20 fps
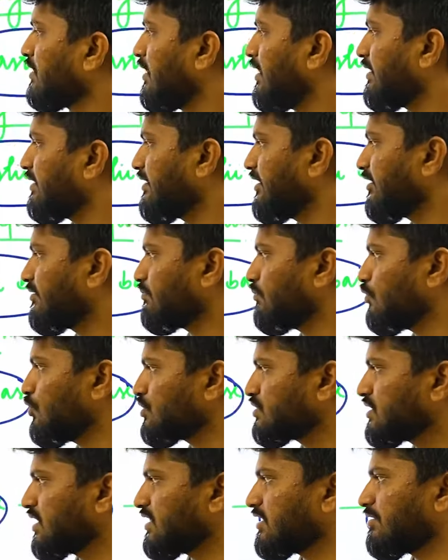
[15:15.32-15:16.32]
Unlike
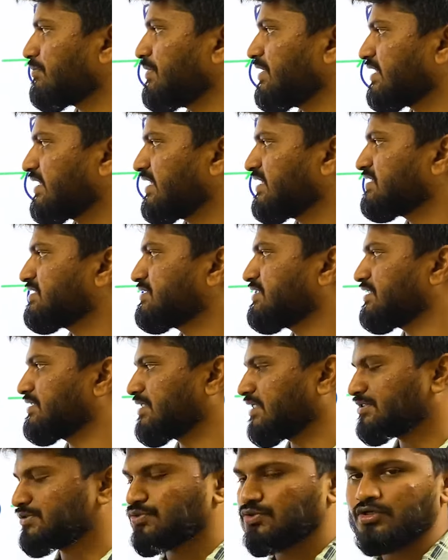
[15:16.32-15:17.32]
most other big cats,
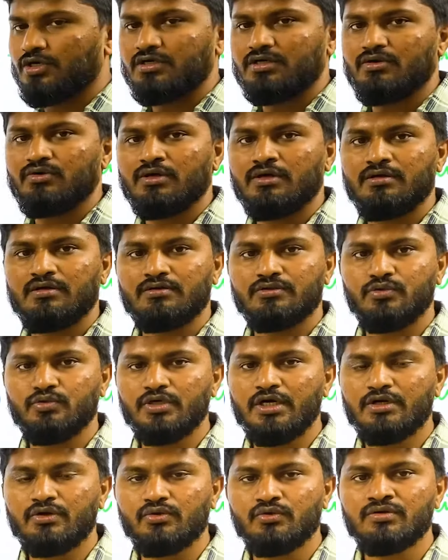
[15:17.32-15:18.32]
cheetahs do
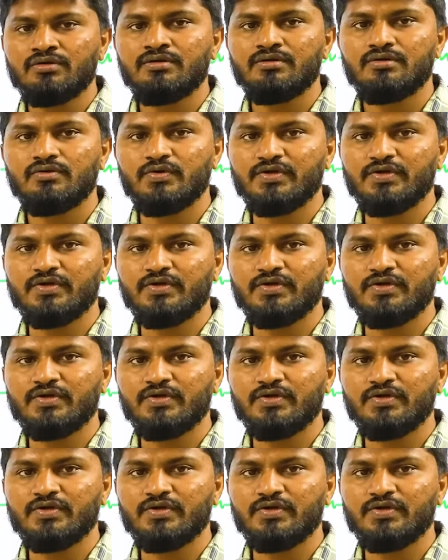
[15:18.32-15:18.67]
not roar.